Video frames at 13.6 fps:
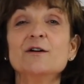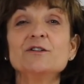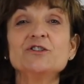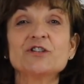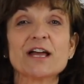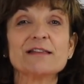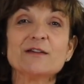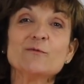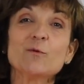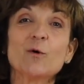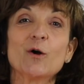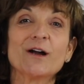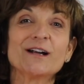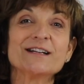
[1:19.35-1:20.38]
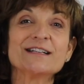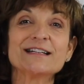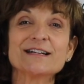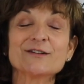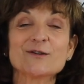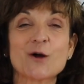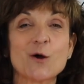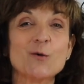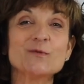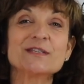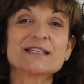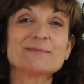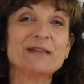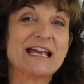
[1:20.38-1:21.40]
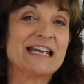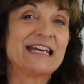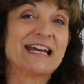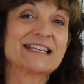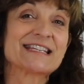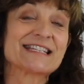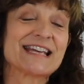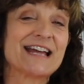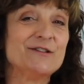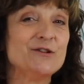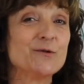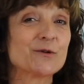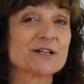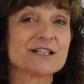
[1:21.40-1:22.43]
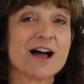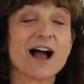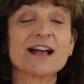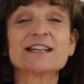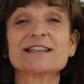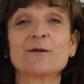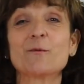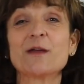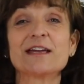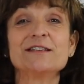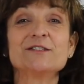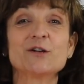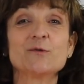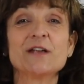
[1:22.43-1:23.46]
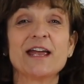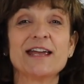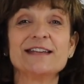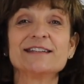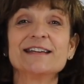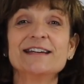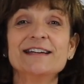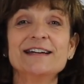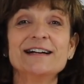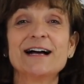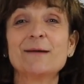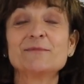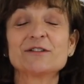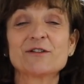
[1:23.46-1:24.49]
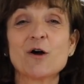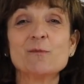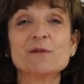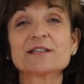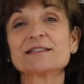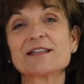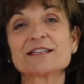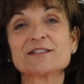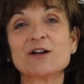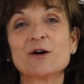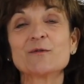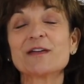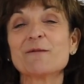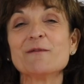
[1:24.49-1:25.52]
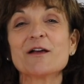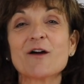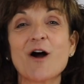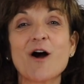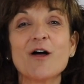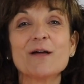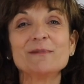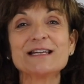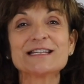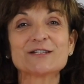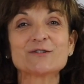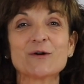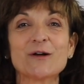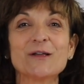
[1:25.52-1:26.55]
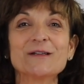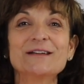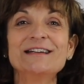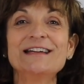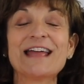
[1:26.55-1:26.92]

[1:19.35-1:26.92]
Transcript: gently worn coats, blankets, and newer socks that we can donate um, to the homeless, let us know. Give me a call. I'm Lisa Doyle.